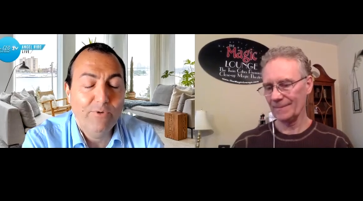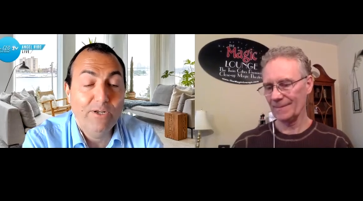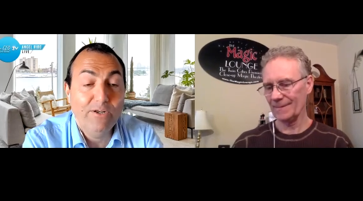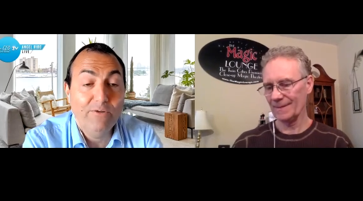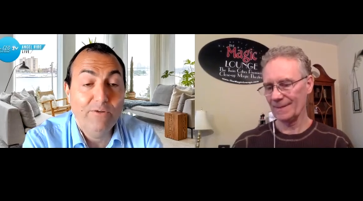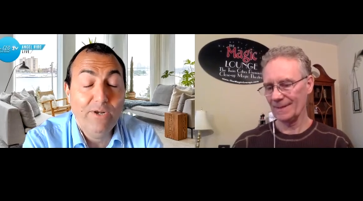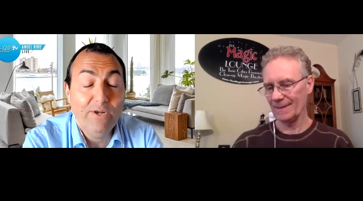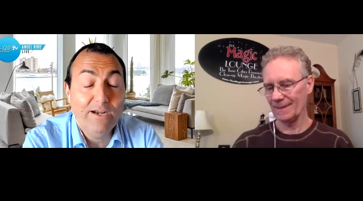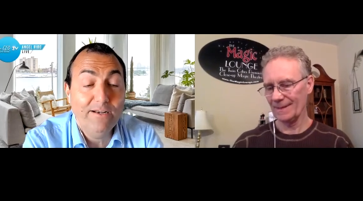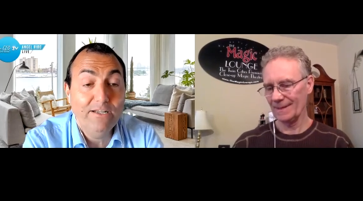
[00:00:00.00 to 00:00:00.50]
Speaker 1: We,
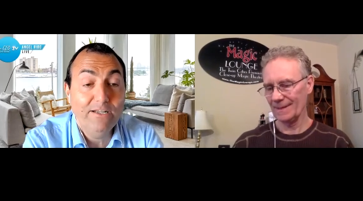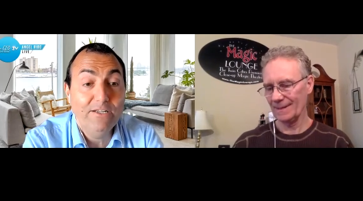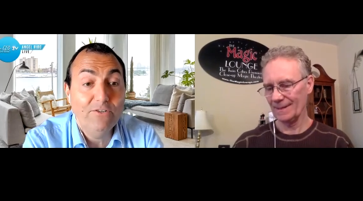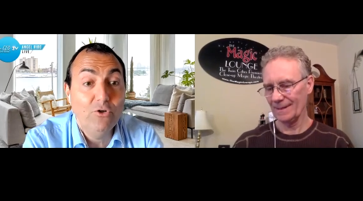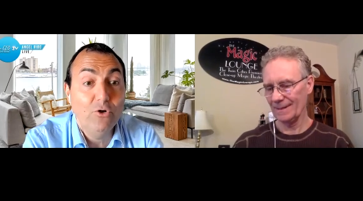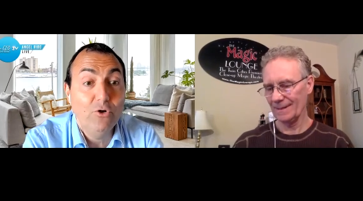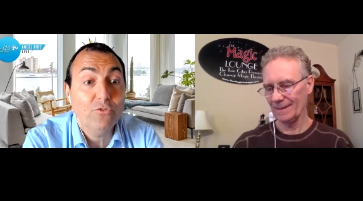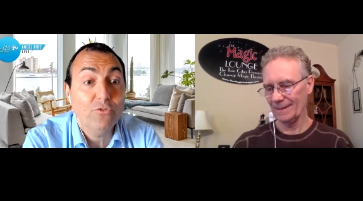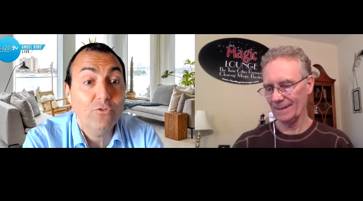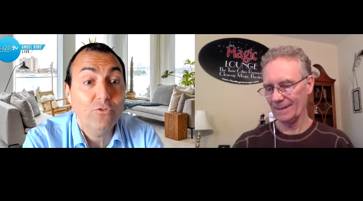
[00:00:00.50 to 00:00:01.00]
we are
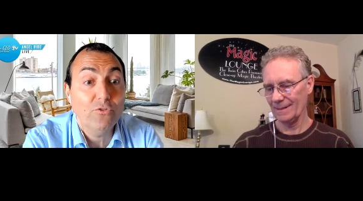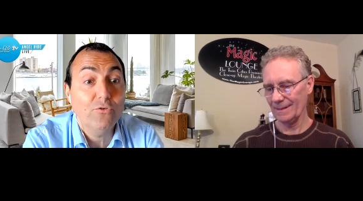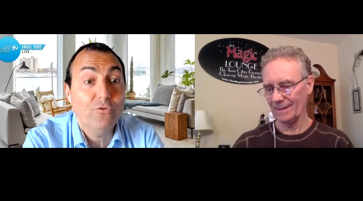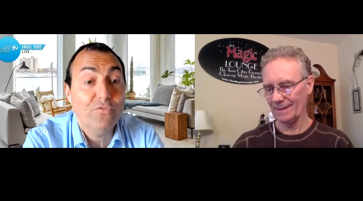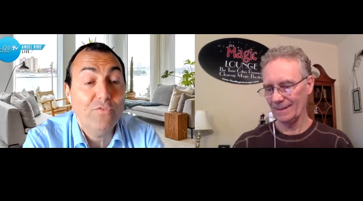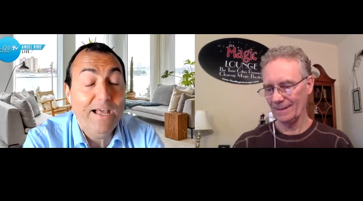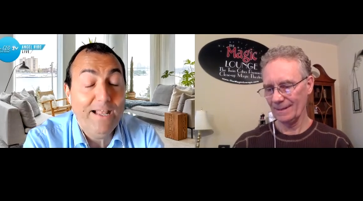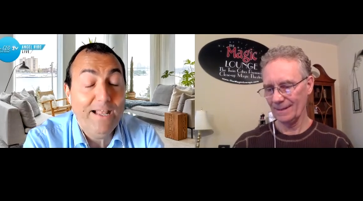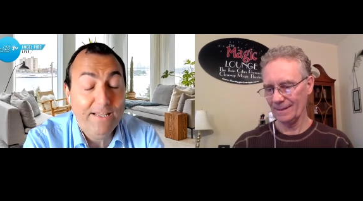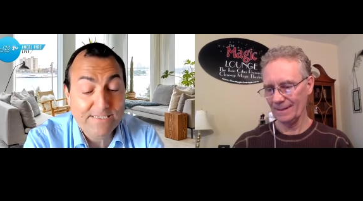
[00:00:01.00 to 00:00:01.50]
north
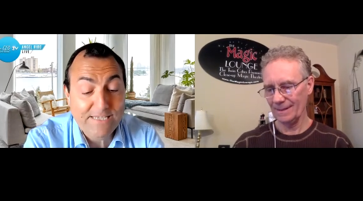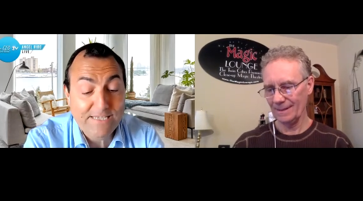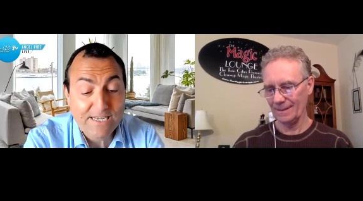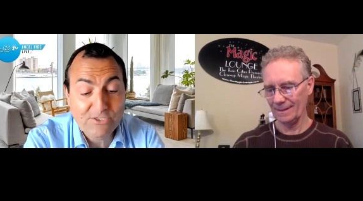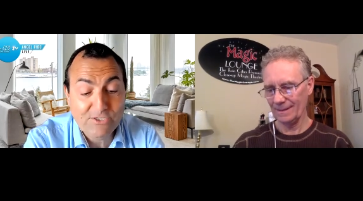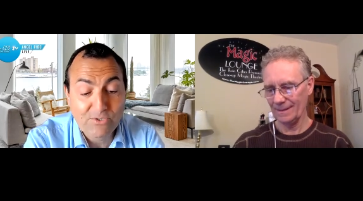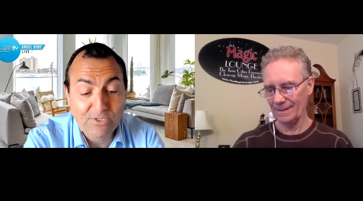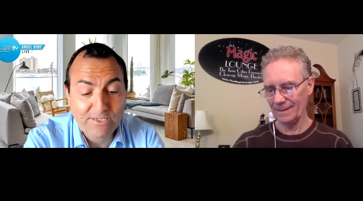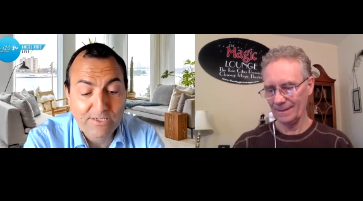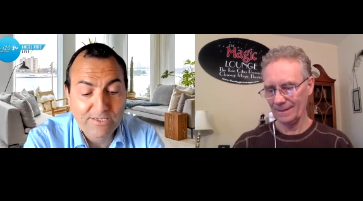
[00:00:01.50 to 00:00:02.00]
of Dallas
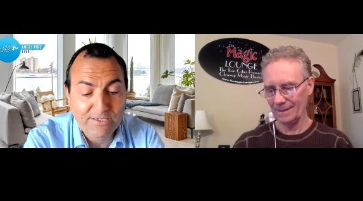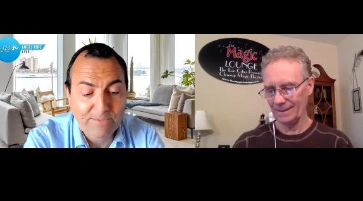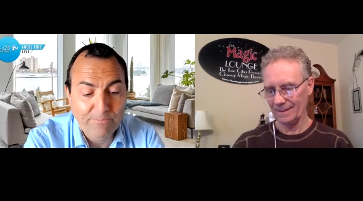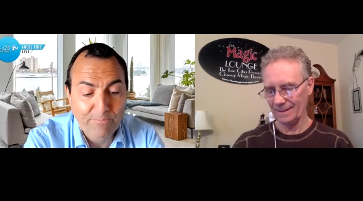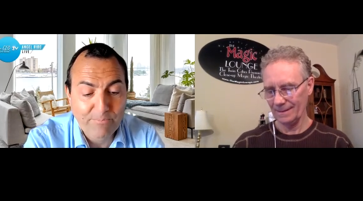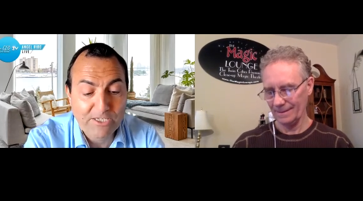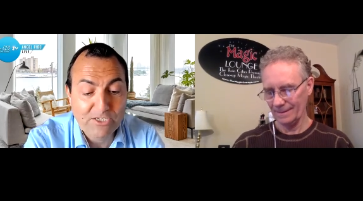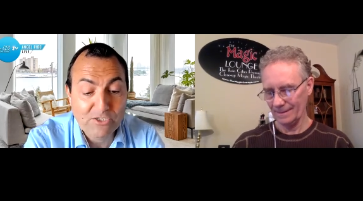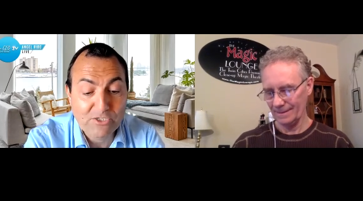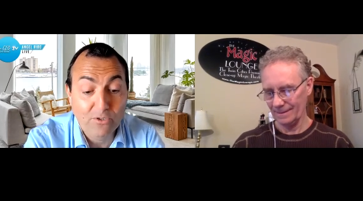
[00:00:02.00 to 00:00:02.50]
actually, in a
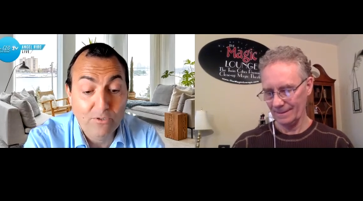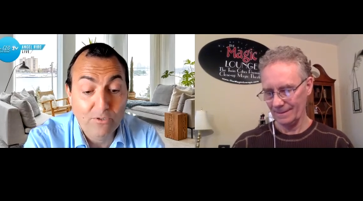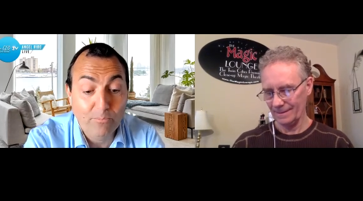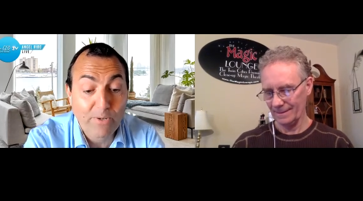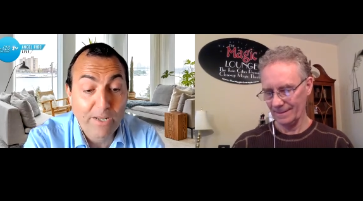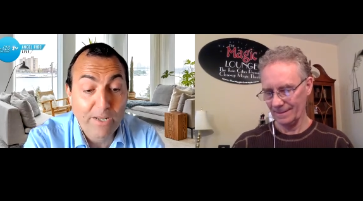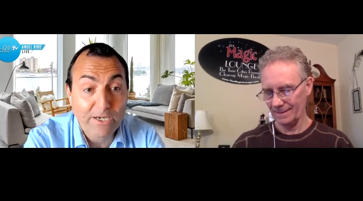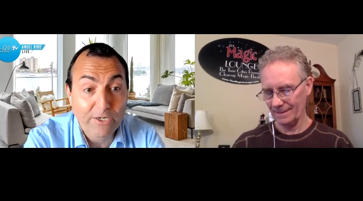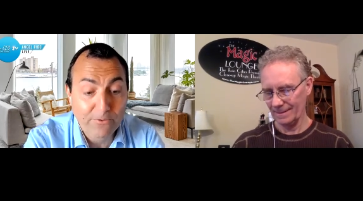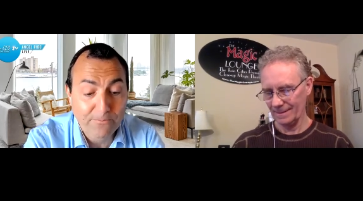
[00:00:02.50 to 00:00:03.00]
place called
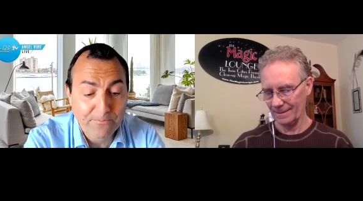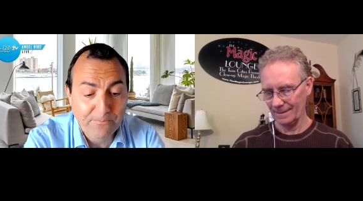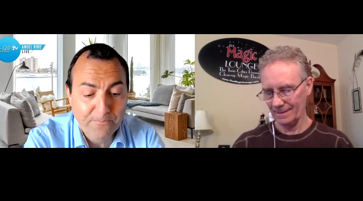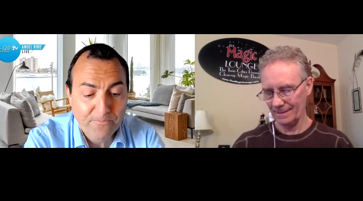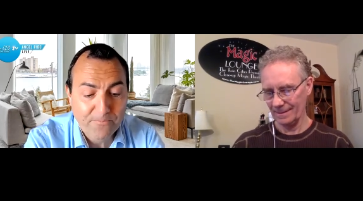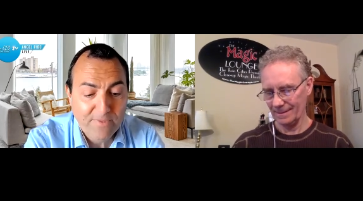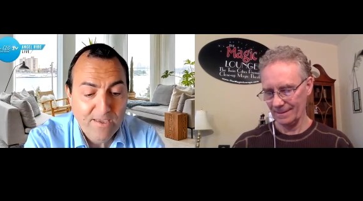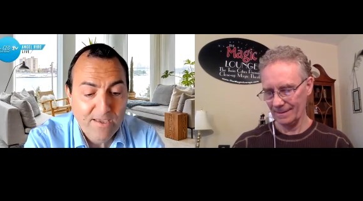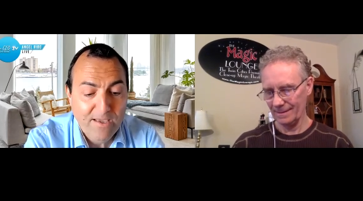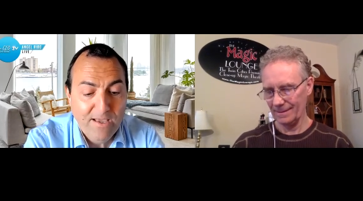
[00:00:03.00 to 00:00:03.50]
Plano,
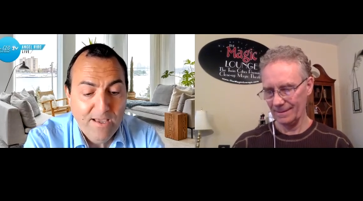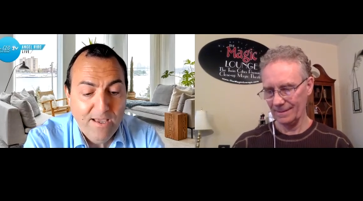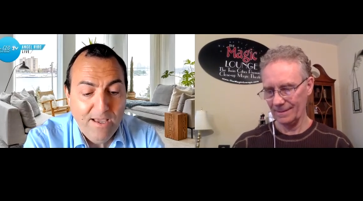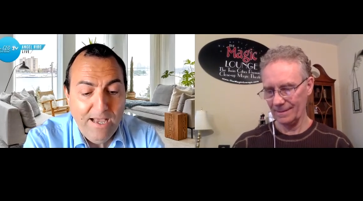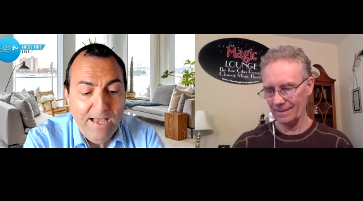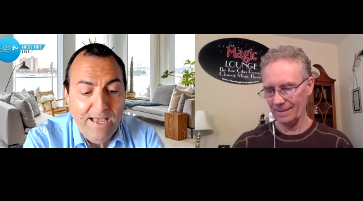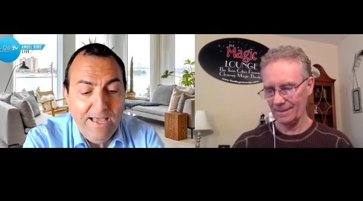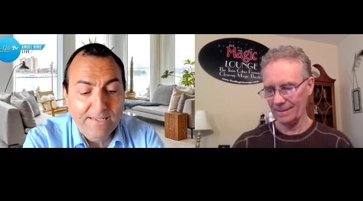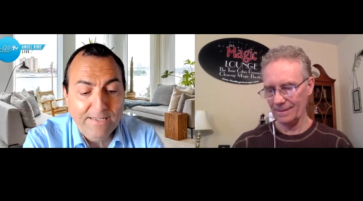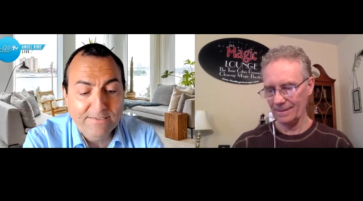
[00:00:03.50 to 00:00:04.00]

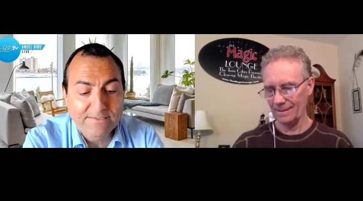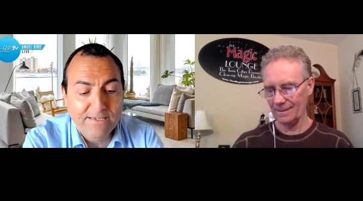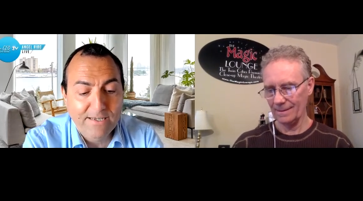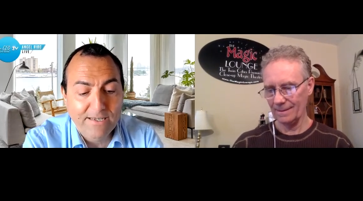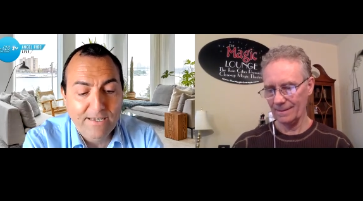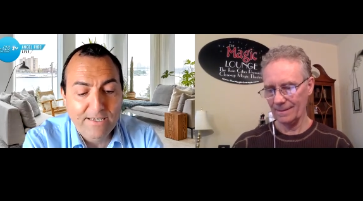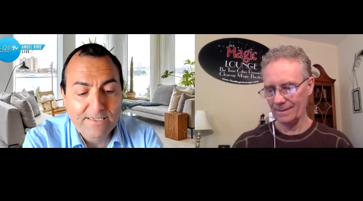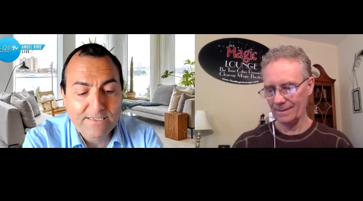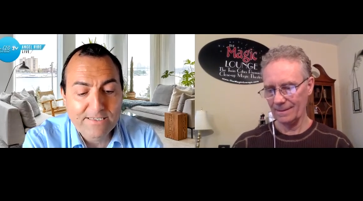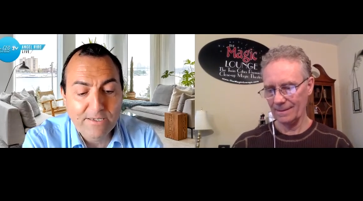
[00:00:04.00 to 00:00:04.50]
and
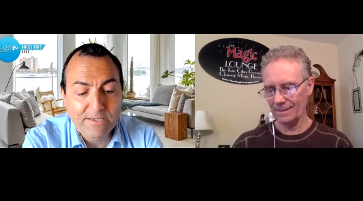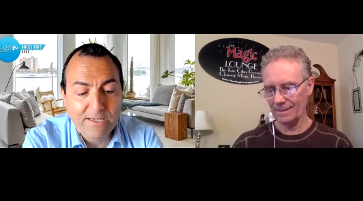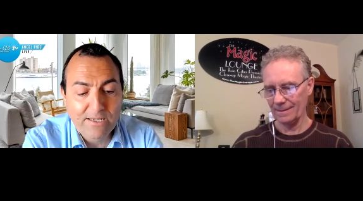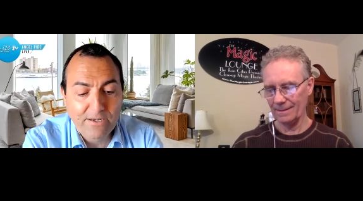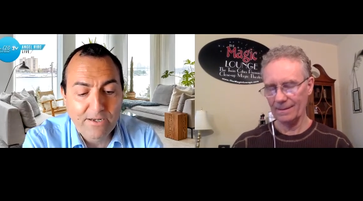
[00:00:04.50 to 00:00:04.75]
uh, it's a